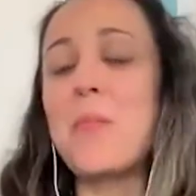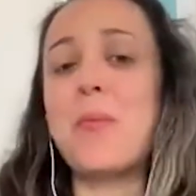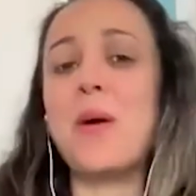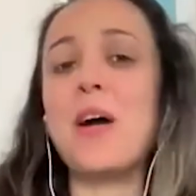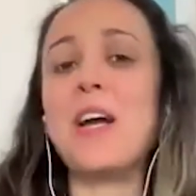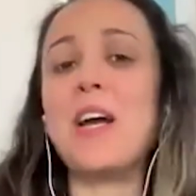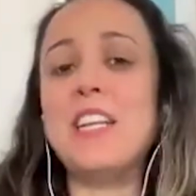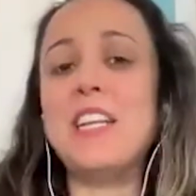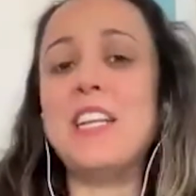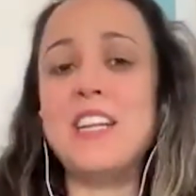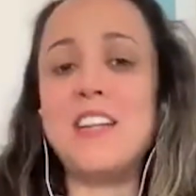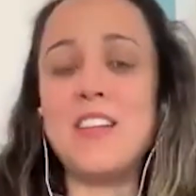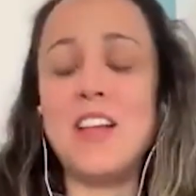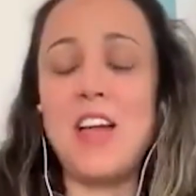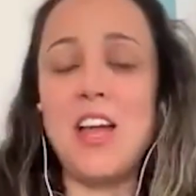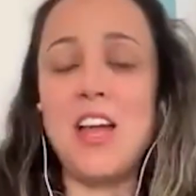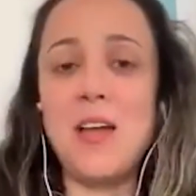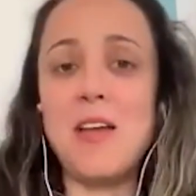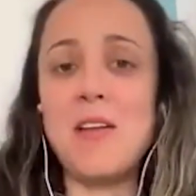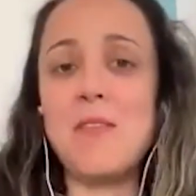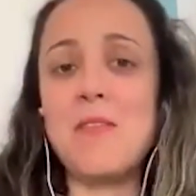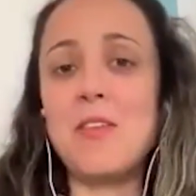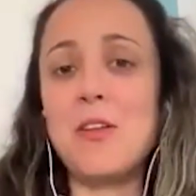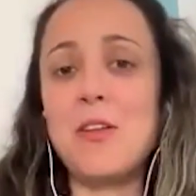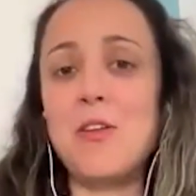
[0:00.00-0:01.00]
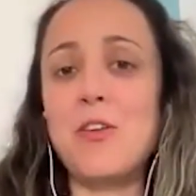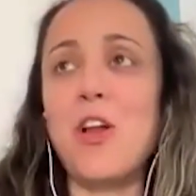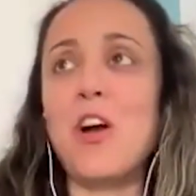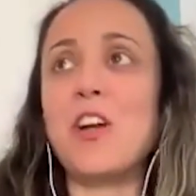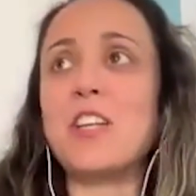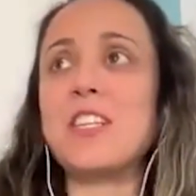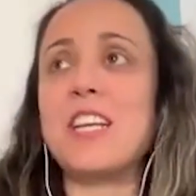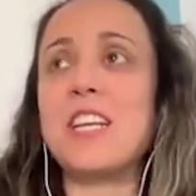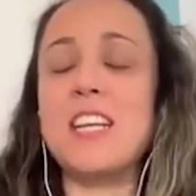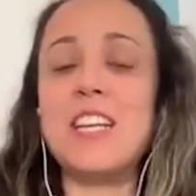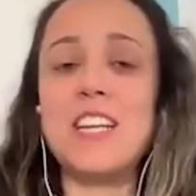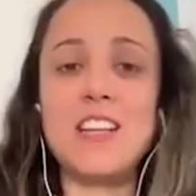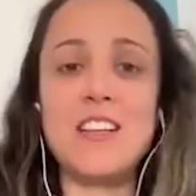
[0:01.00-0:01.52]
but you're
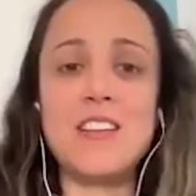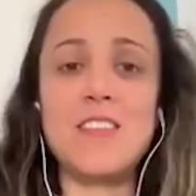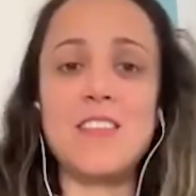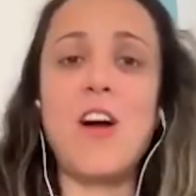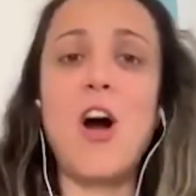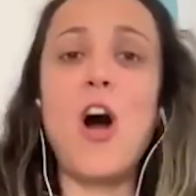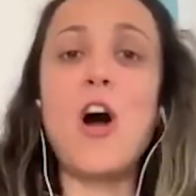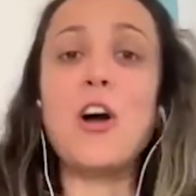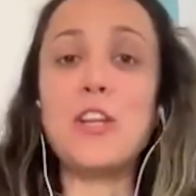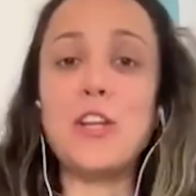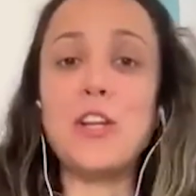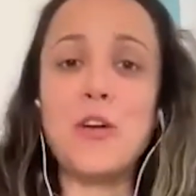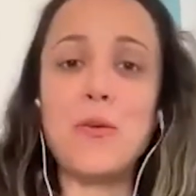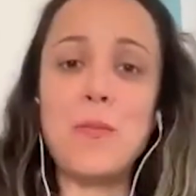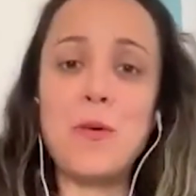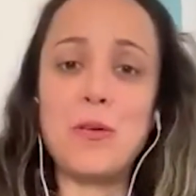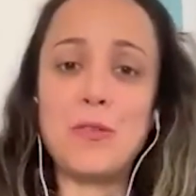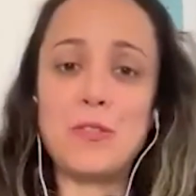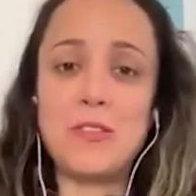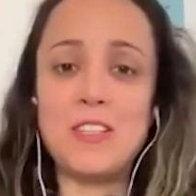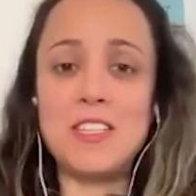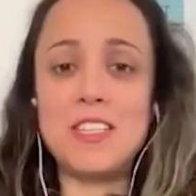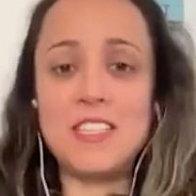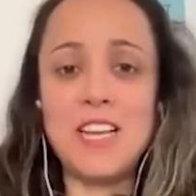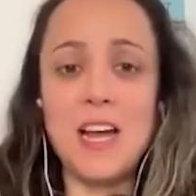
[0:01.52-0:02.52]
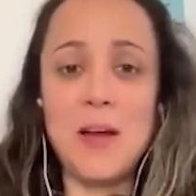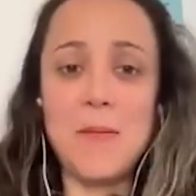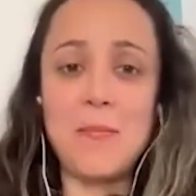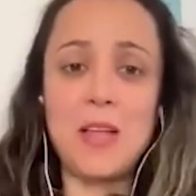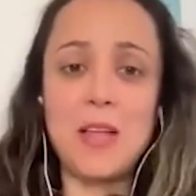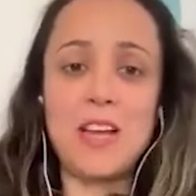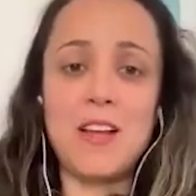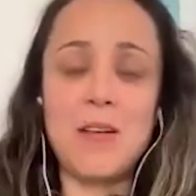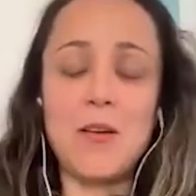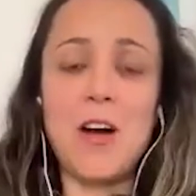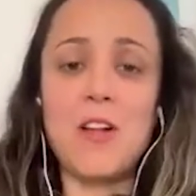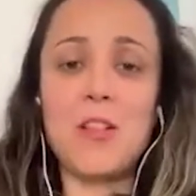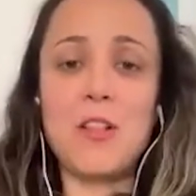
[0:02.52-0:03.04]
not getting audio most of the time.
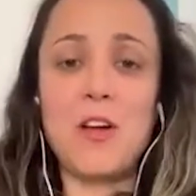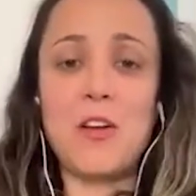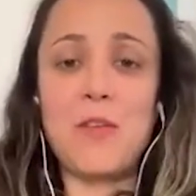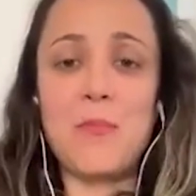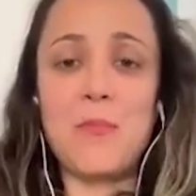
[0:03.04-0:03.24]
Like a lot of